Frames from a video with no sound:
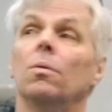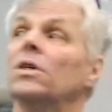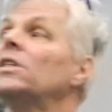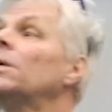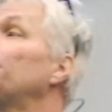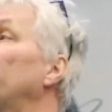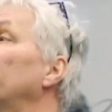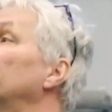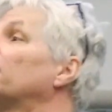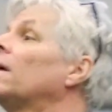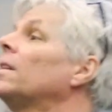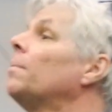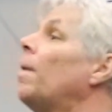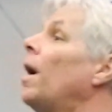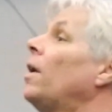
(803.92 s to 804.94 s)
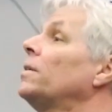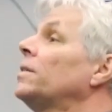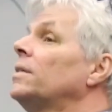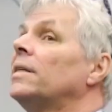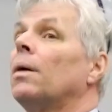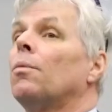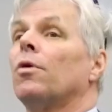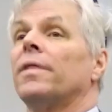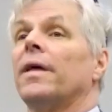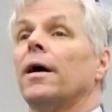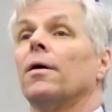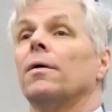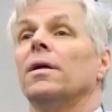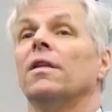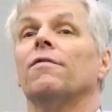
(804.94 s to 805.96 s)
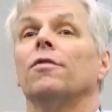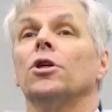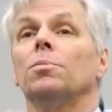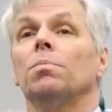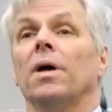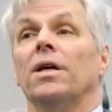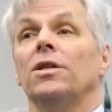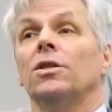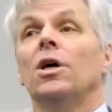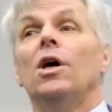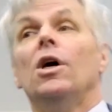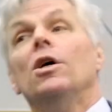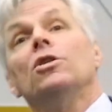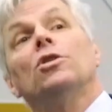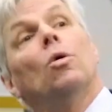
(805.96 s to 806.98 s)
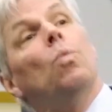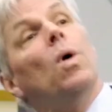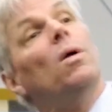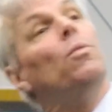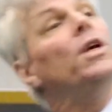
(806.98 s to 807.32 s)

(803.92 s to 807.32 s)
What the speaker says: which depended on the policies that were there in the first place. So when